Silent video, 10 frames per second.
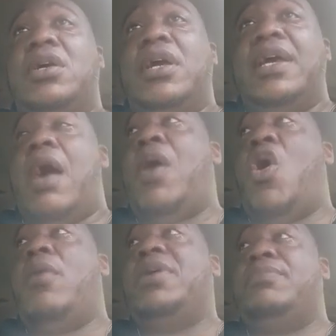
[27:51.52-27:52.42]
and I'm an
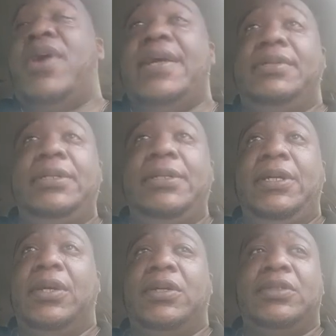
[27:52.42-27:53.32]
army brat.
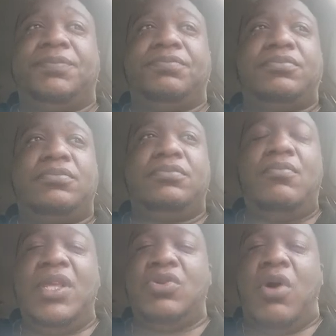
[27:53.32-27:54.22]

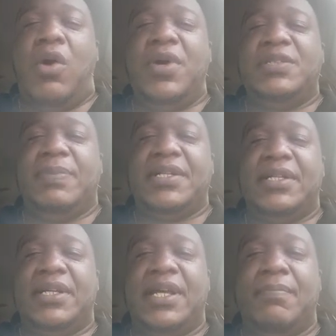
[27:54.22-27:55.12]
So I always
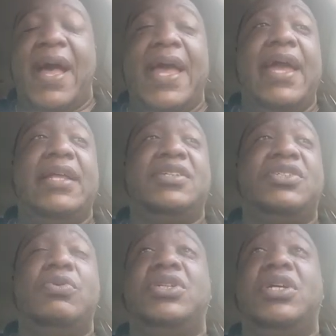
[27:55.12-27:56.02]
been, in my head, a
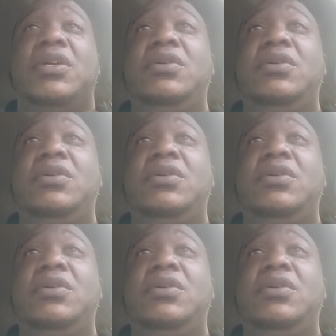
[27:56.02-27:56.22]
soldier.